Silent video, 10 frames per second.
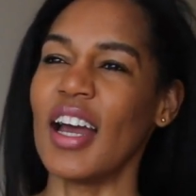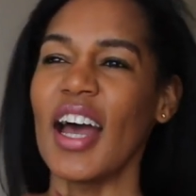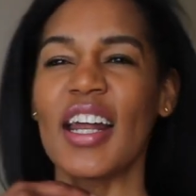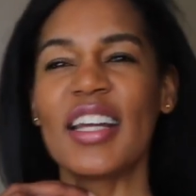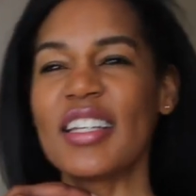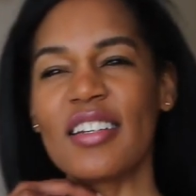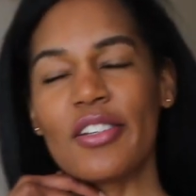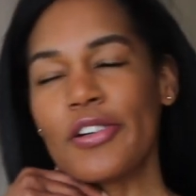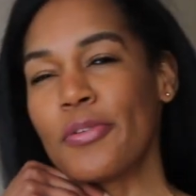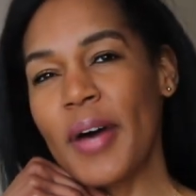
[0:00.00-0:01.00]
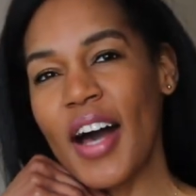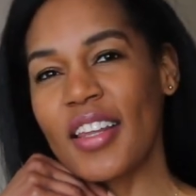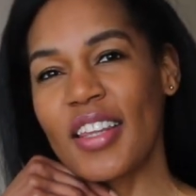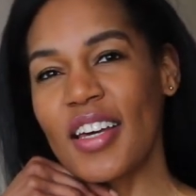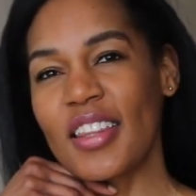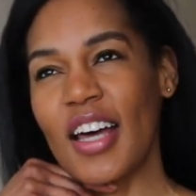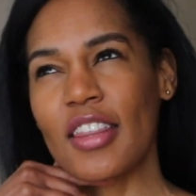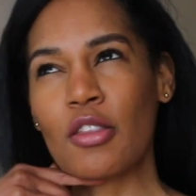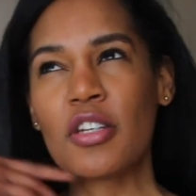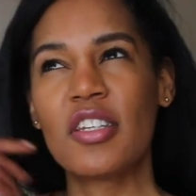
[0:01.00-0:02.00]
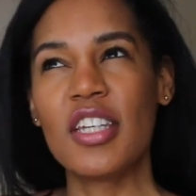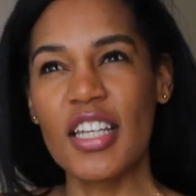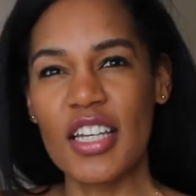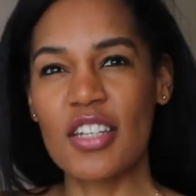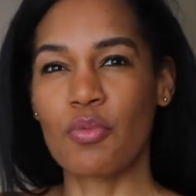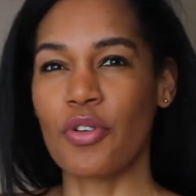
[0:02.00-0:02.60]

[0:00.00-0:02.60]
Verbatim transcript: And I didn't know back then that the deans